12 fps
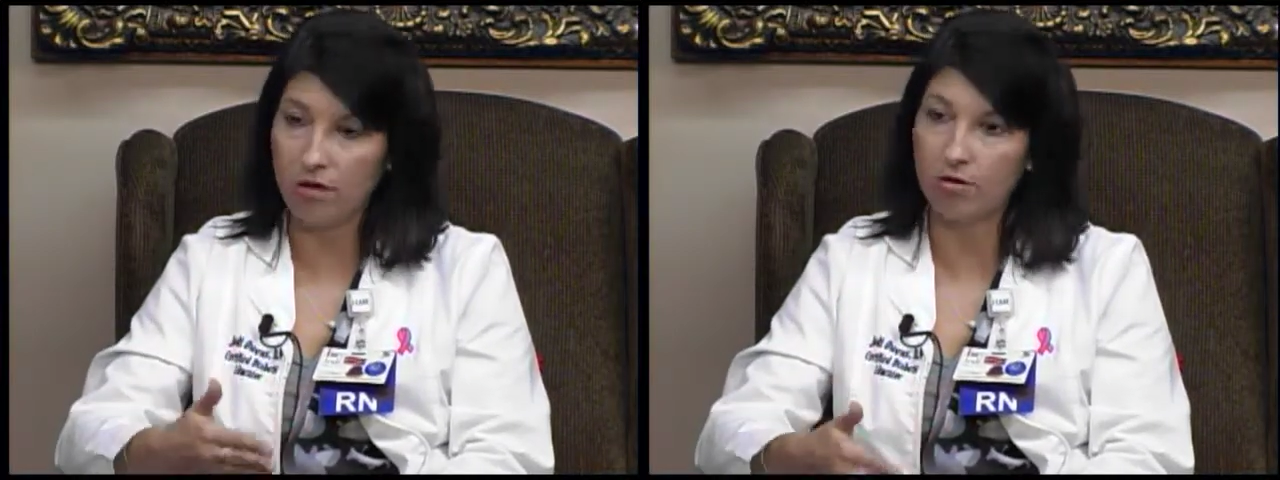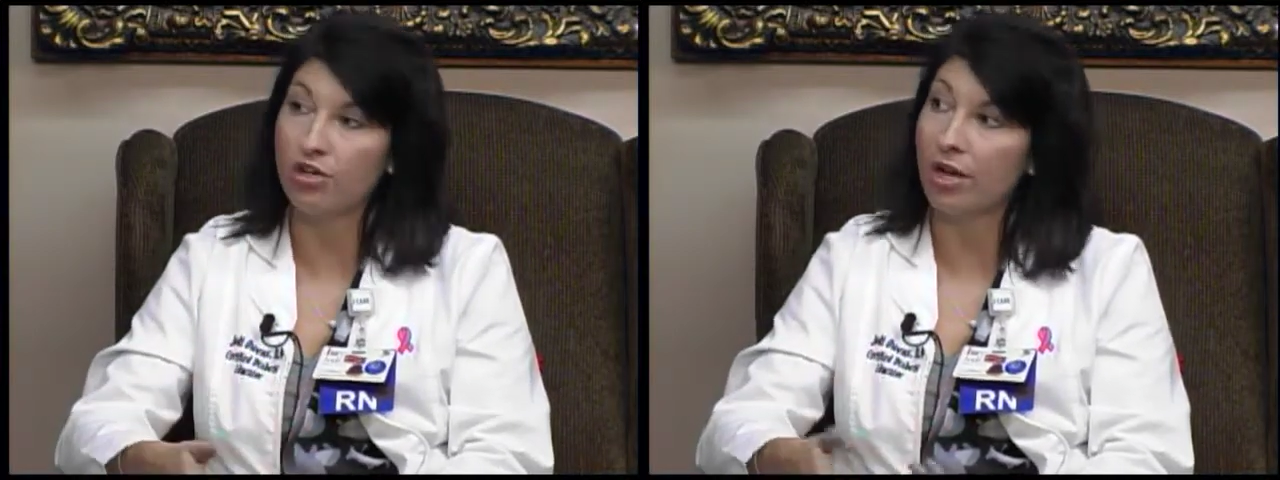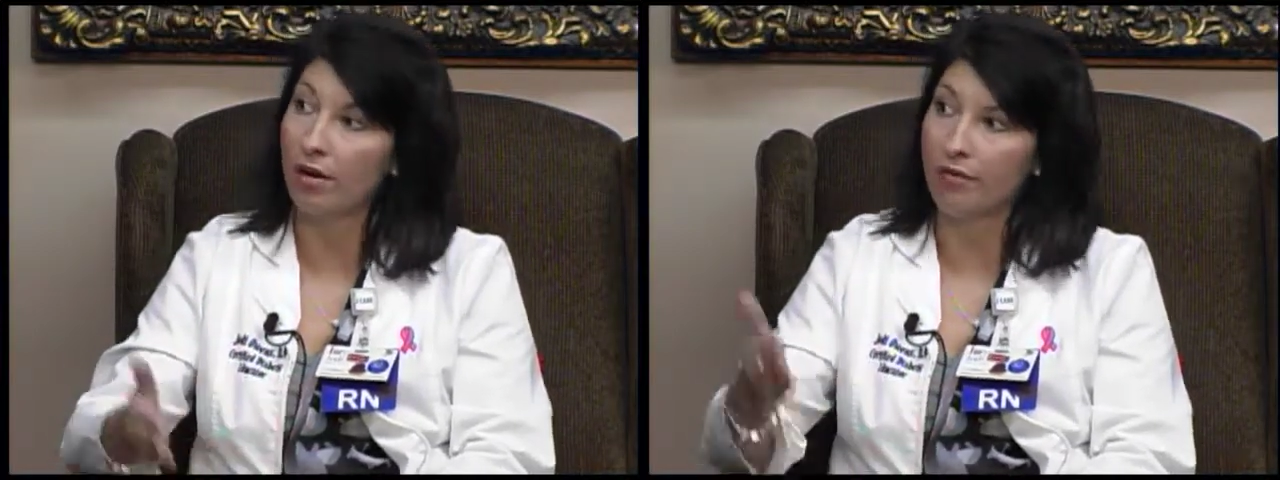know
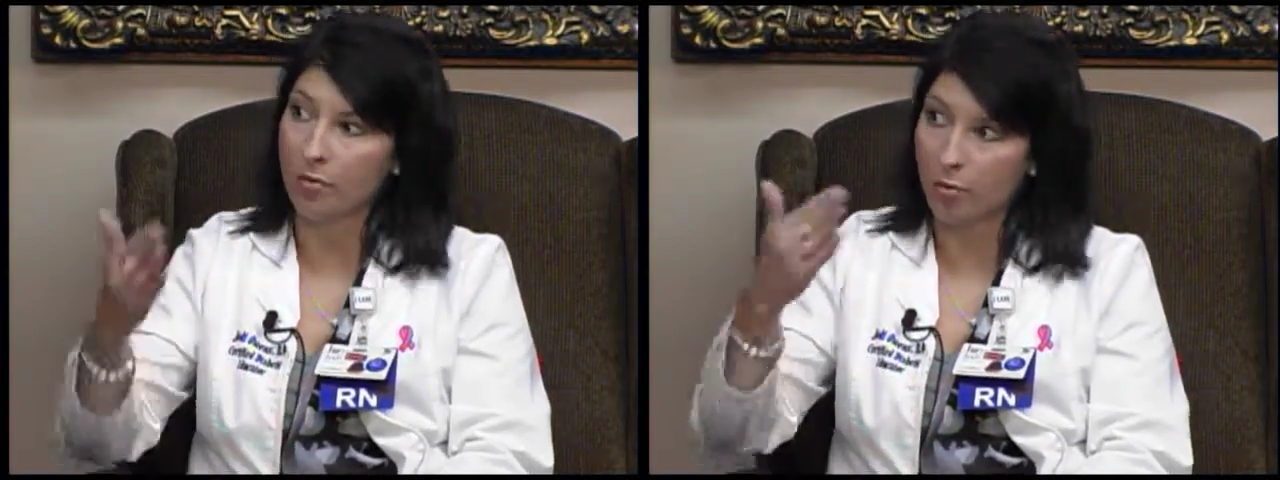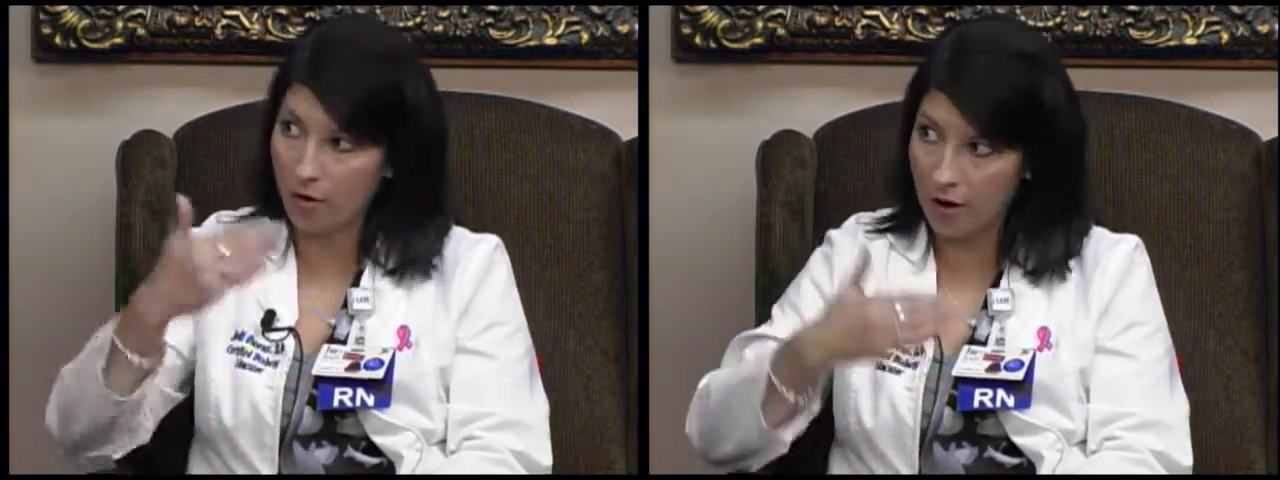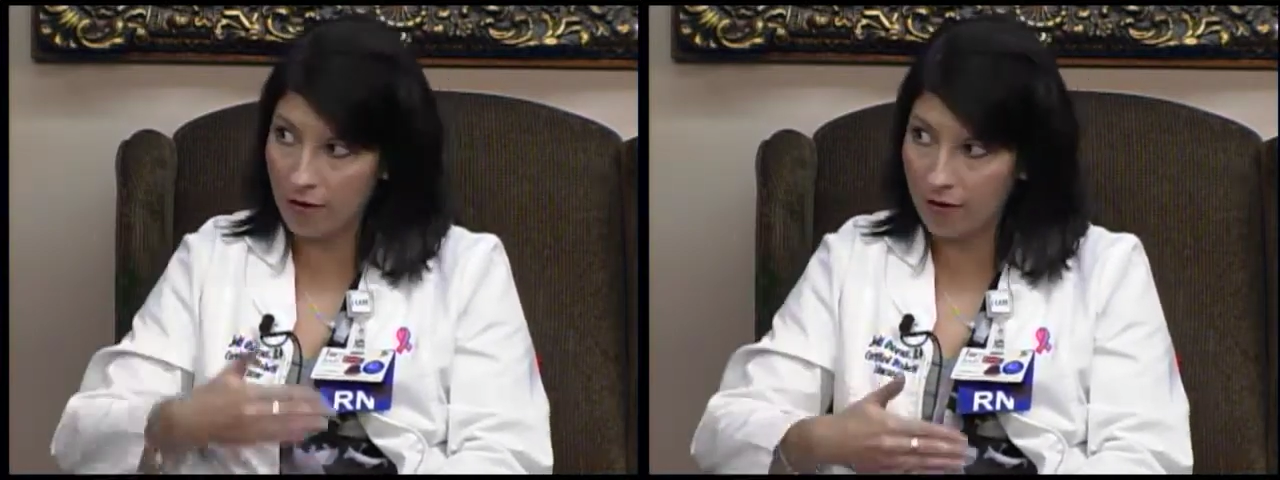check on their
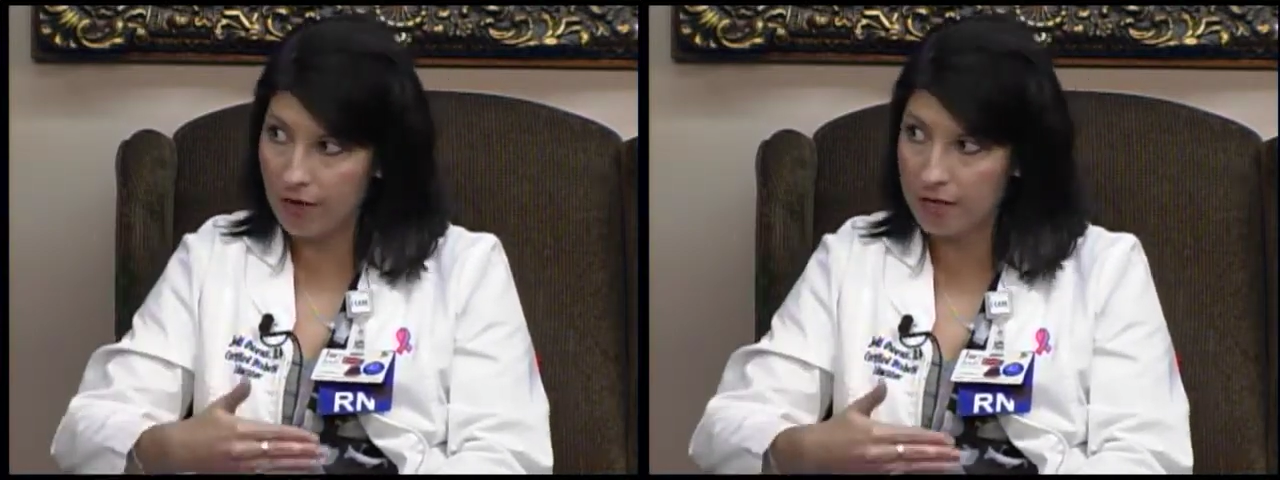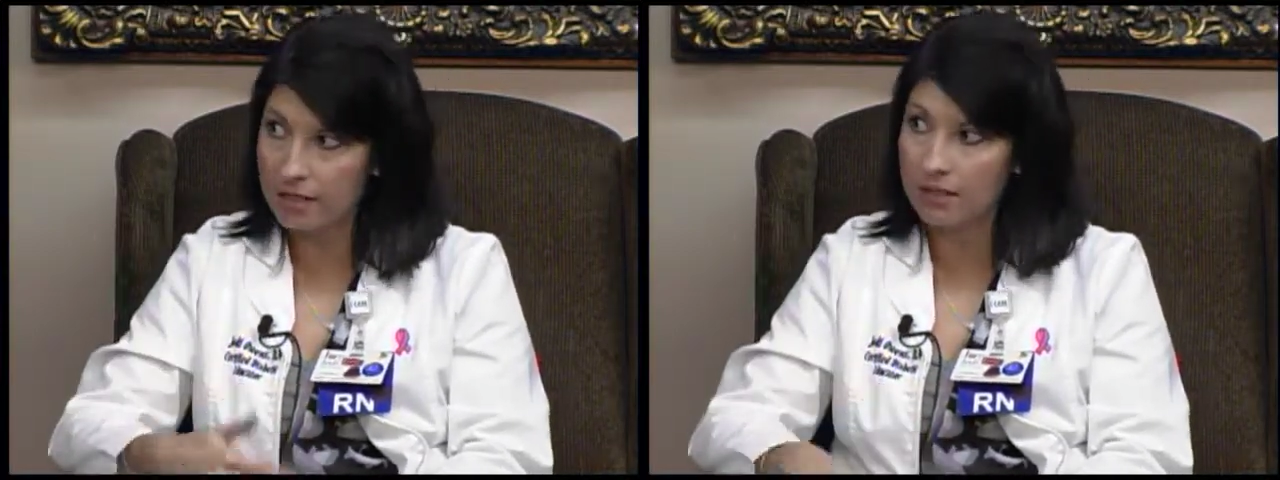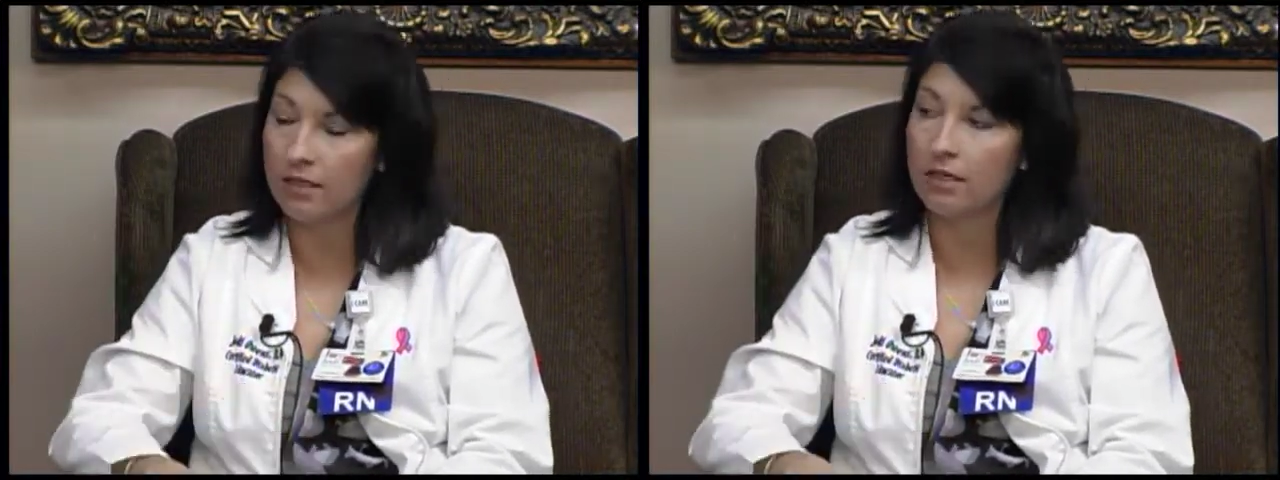
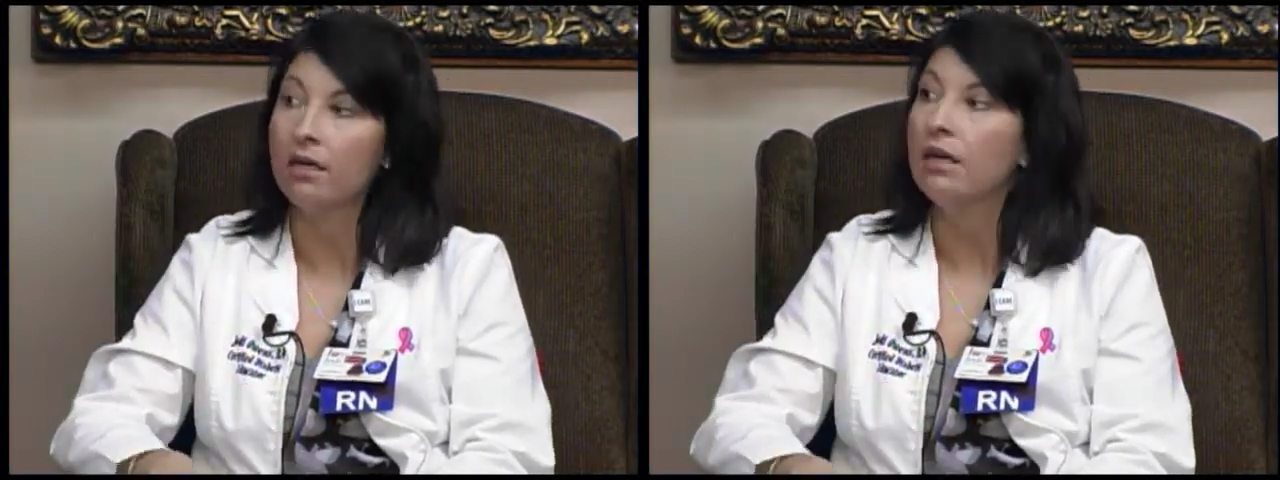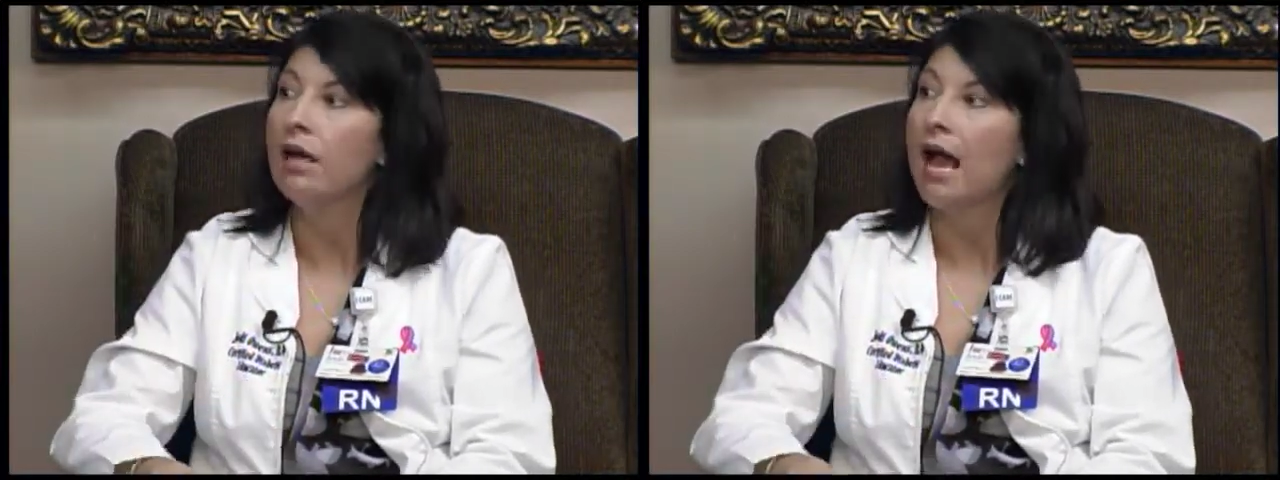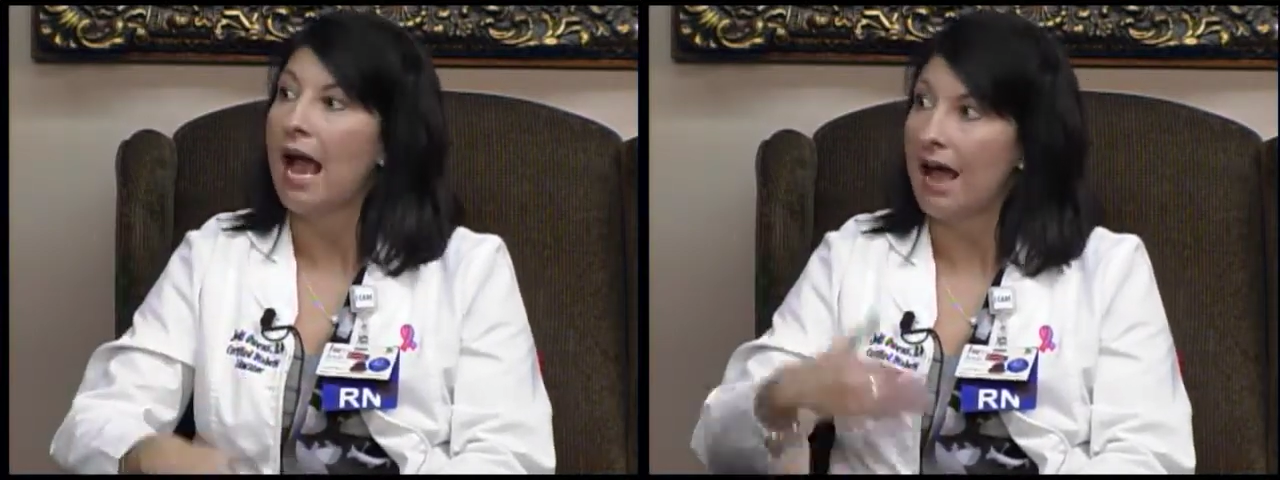progress and mm -hmm.